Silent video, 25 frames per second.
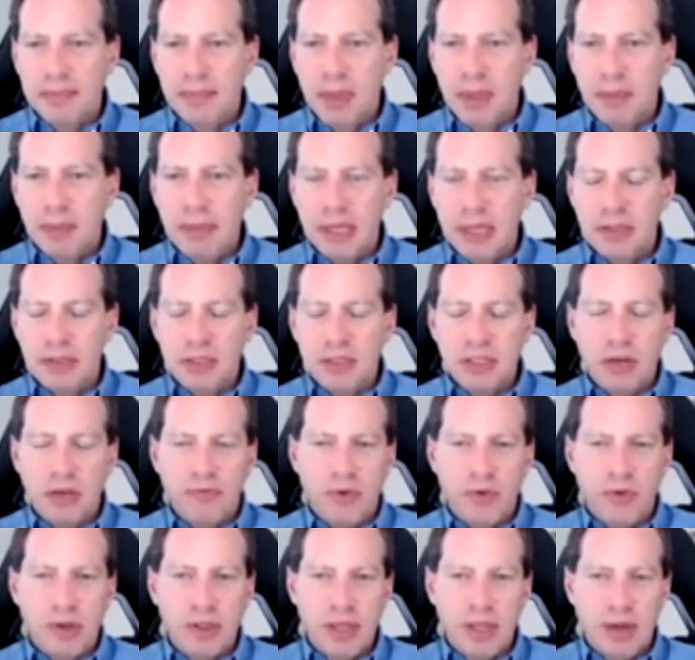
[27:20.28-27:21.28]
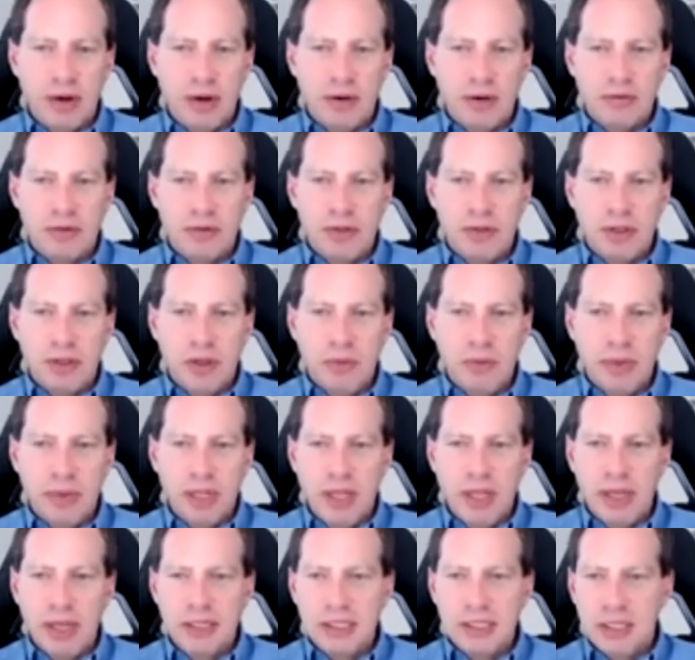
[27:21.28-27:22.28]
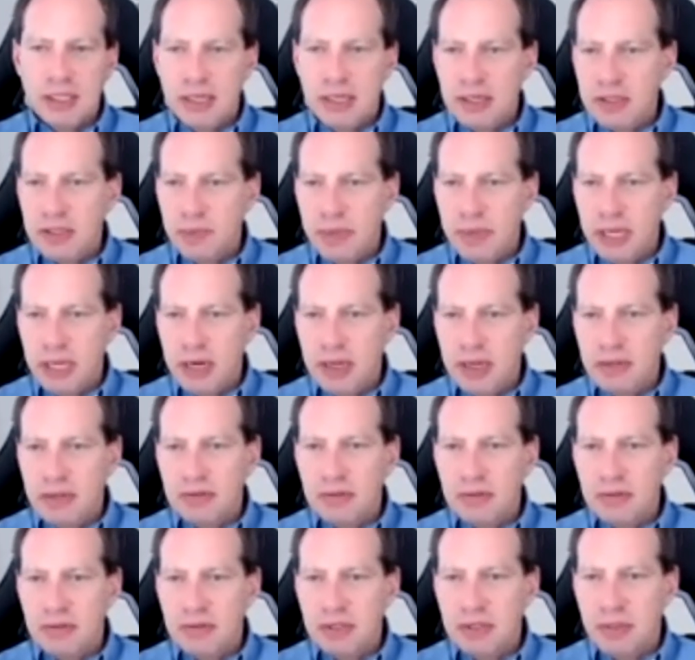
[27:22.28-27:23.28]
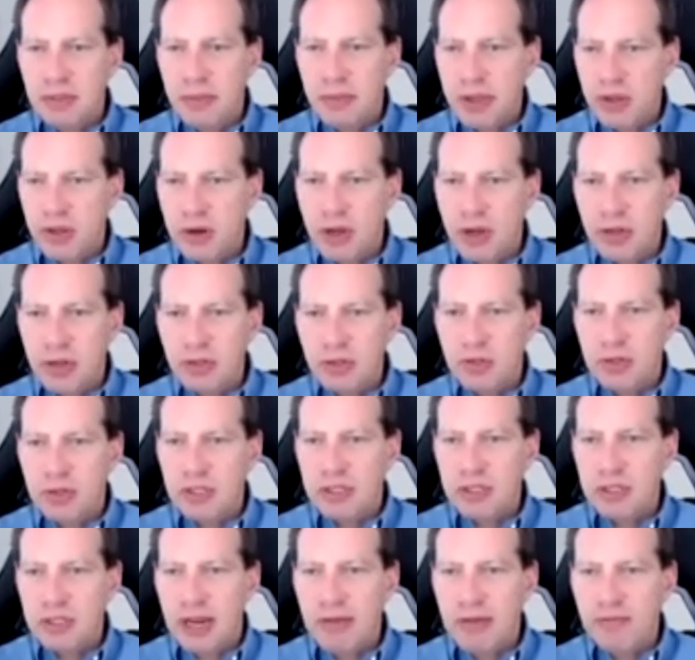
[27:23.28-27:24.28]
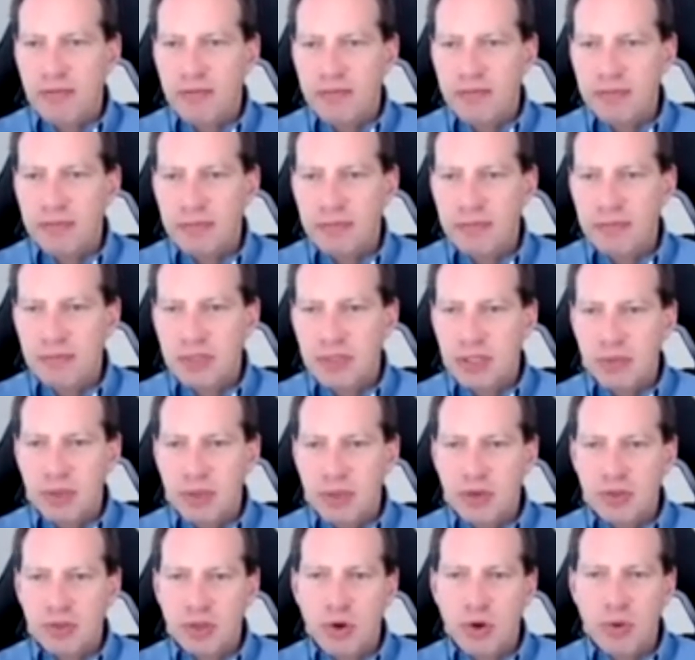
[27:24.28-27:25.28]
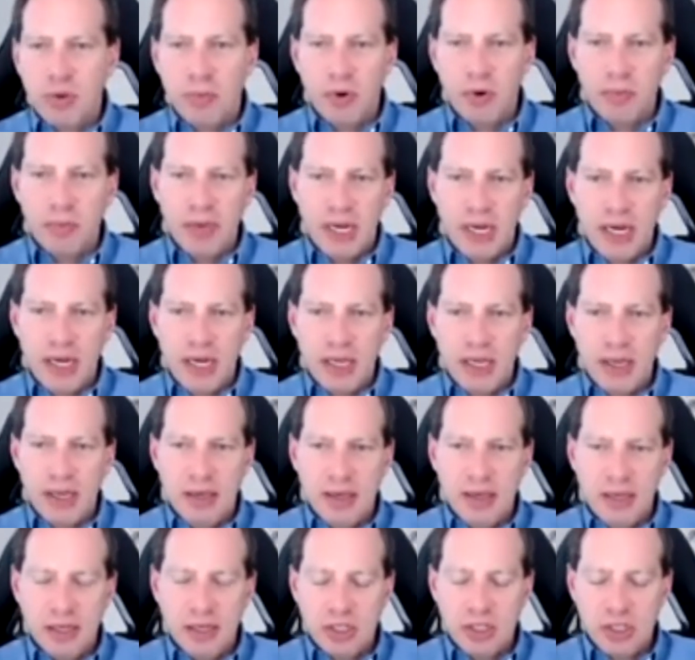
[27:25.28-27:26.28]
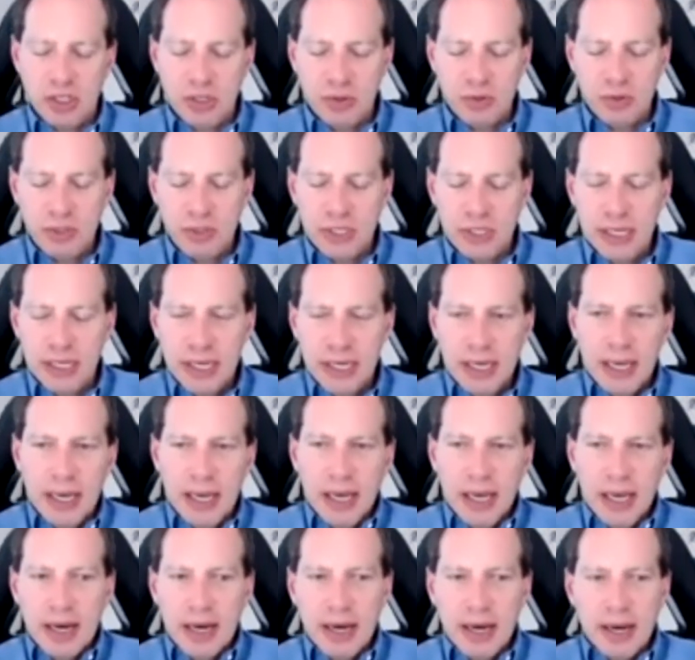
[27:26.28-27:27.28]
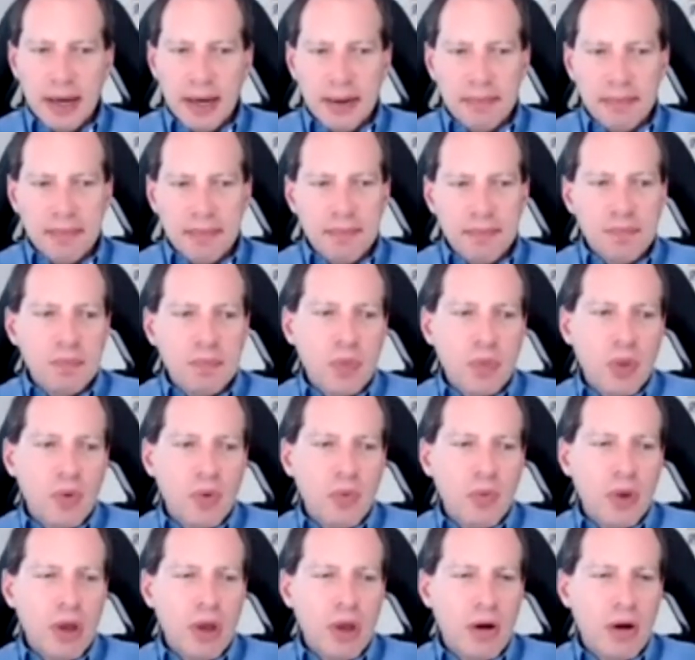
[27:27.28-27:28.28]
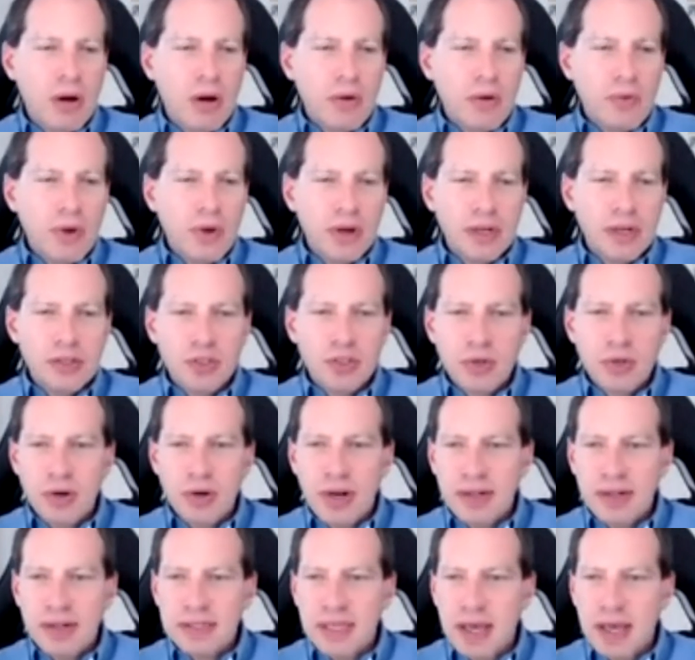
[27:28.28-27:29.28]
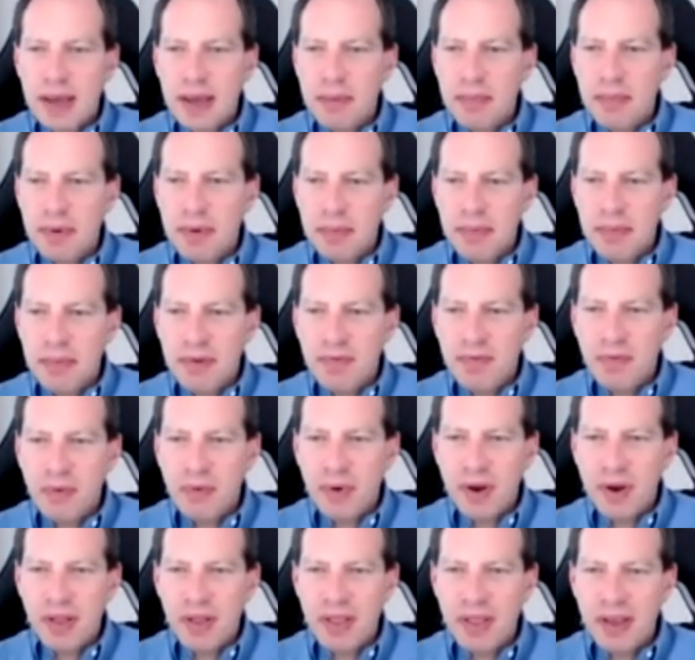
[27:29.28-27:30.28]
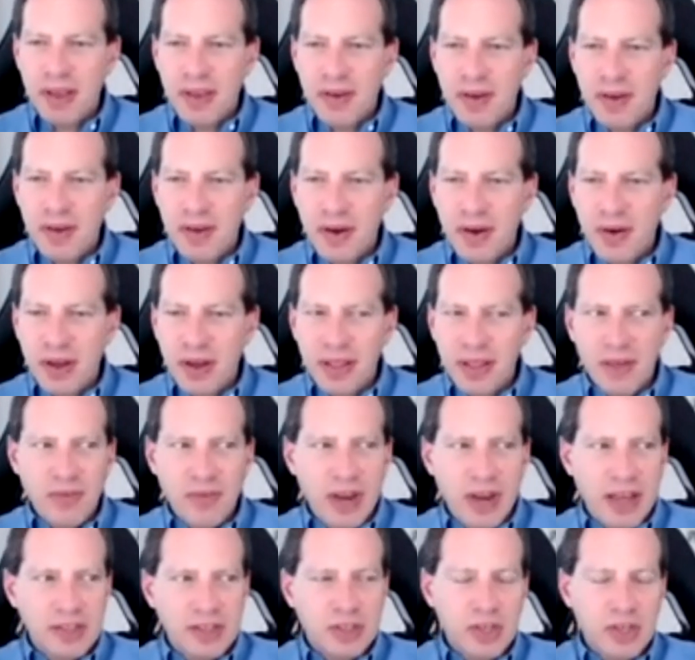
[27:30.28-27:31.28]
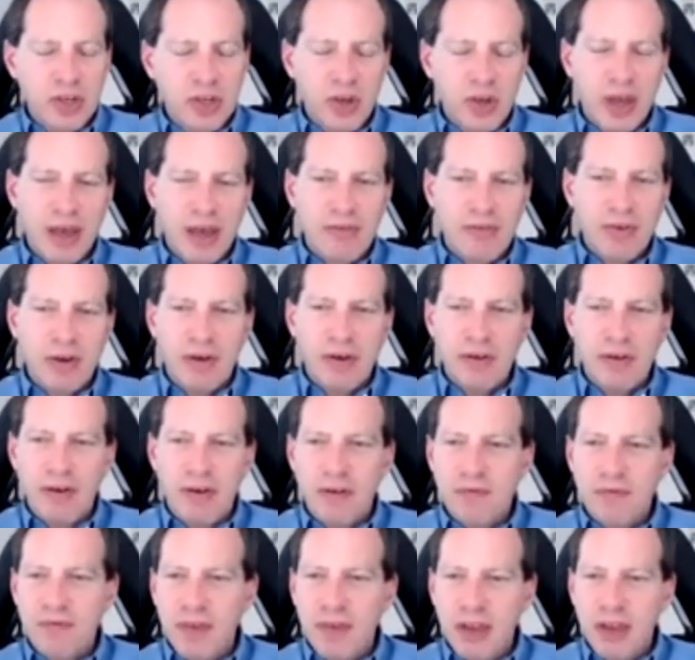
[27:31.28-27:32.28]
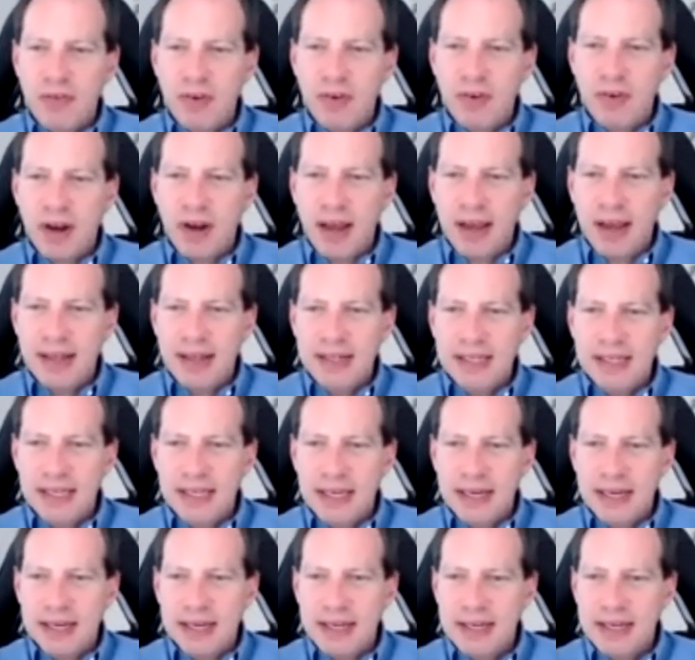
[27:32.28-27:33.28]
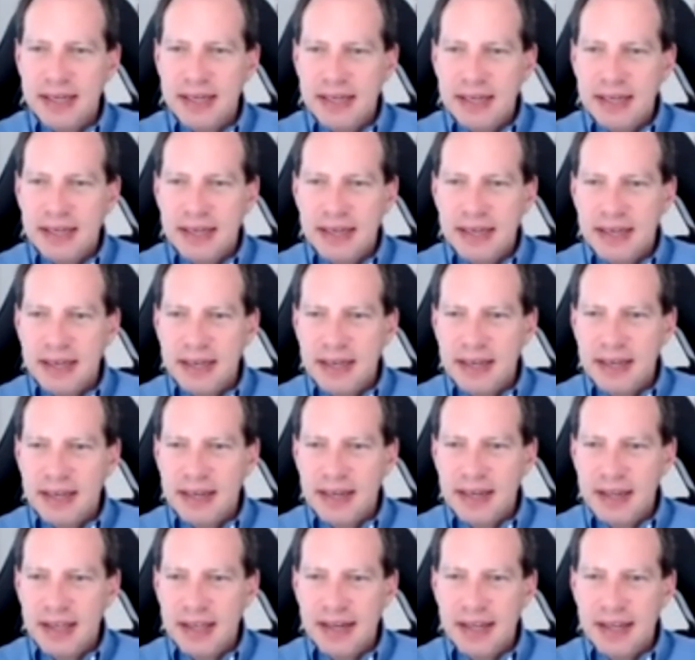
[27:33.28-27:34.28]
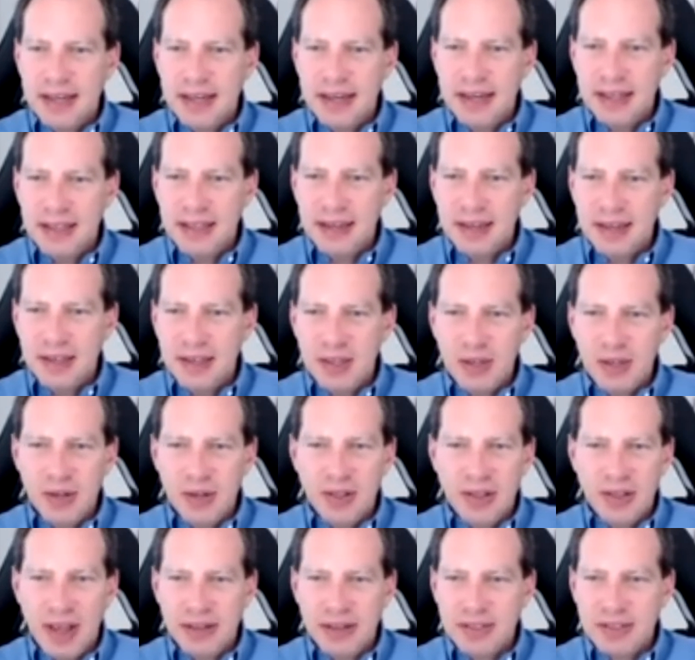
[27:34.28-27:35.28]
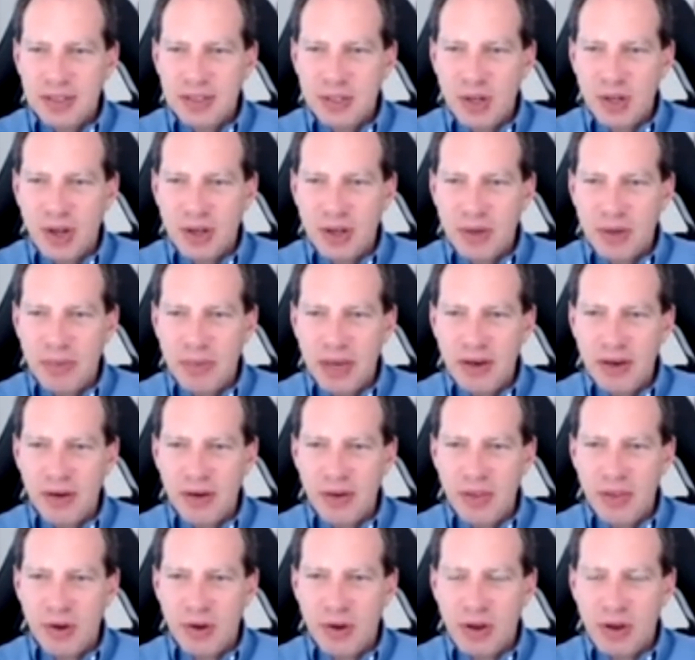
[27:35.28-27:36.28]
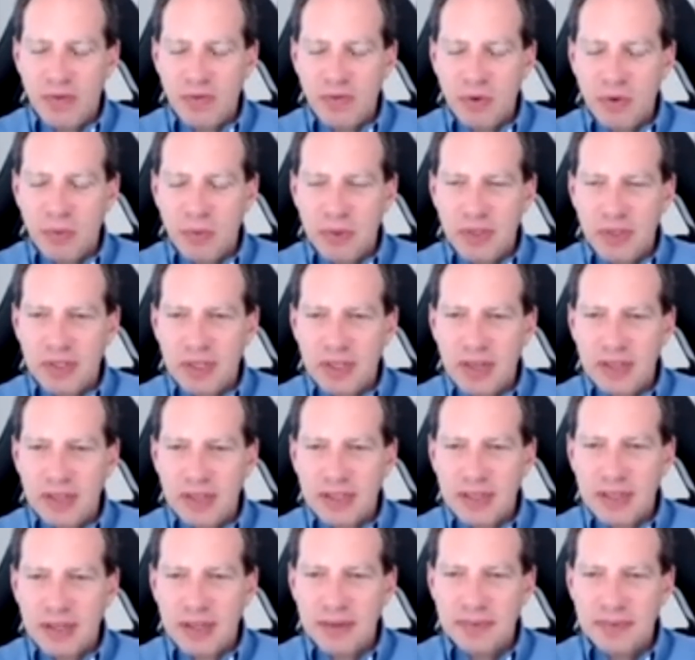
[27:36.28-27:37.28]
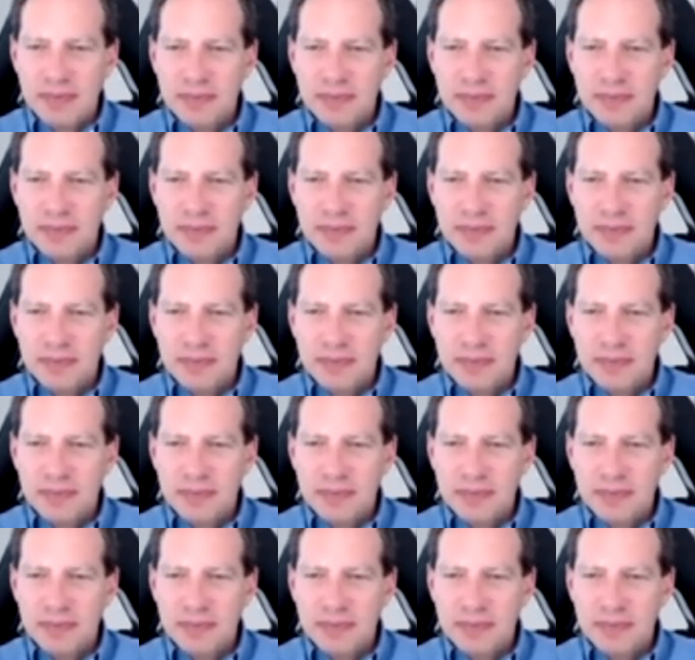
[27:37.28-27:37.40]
make the suffering there a little bit less than it's been in some other countries that have some of those comorbidity issues. We are running short on time, but before I let you go, I'd love to ask you, do you have a favorite idea in India that you'd like to talk about or that you're comfortable discussing?